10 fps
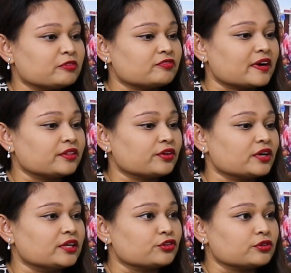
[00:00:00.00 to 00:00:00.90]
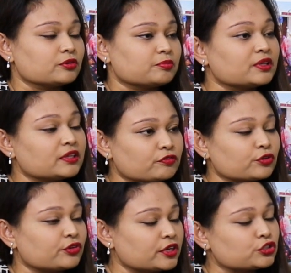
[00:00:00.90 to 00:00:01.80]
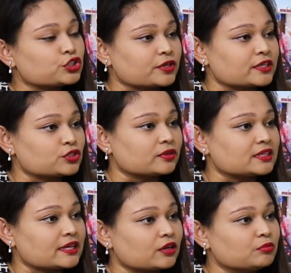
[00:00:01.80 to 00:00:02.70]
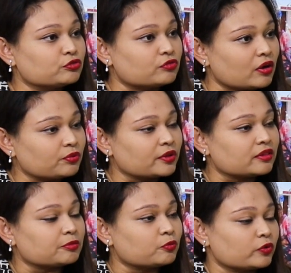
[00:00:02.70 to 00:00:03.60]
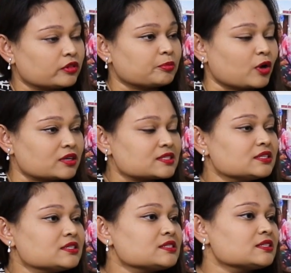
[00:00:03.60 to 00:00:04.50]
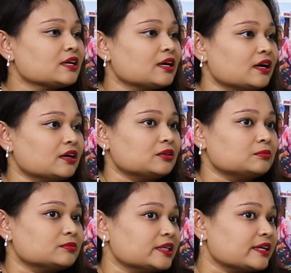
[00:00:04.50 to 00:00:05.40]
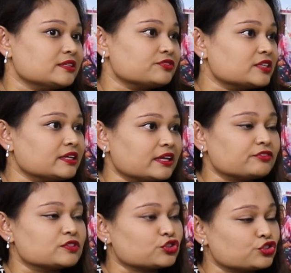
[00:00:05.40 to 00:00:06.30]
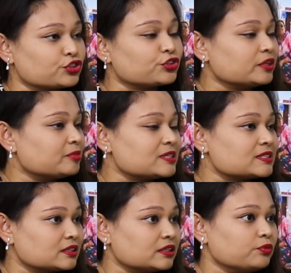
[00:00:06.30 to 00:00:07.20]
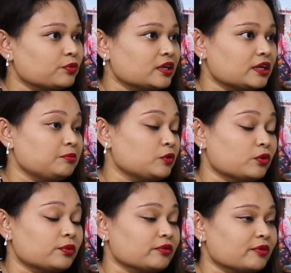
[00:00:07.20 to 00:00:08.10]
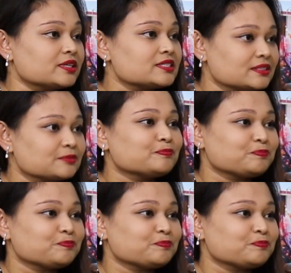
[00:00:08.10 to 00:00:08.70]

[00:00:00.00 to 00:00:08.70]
and find their inner belief or their inner strength, so that they can move on with the process. At the end of the day, life is a journey basically, and we keep going, right?